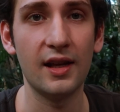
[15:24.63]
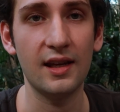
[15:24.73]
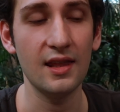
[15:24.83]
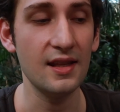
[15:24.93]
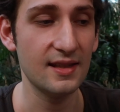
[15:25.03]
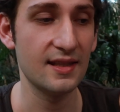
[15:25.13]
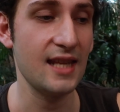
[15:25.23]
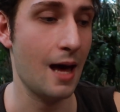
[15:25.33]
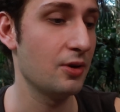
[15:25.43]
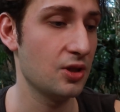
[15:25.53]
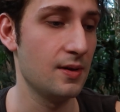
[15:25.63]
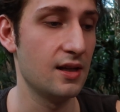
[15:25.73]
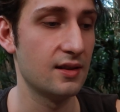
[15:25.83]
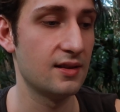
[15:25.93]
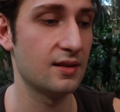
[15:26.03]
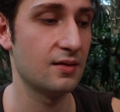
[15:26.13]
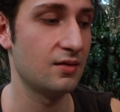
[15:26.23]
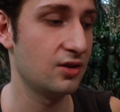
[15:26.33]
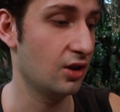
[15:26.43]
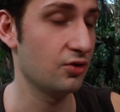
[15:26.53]
Like, in these establishments,
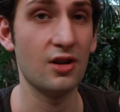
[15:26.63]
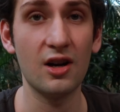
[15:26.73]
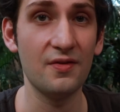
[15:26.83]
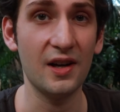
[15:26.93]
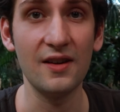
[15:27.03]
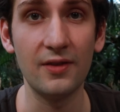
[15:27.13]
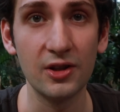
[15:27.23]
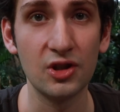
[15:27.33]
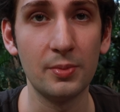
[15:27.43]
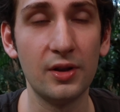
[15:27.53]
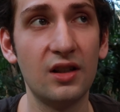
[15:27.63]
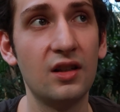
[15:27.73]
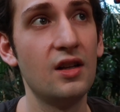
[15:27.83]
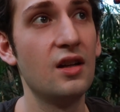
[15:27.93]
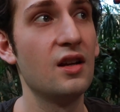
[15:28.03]
children are very vulnerable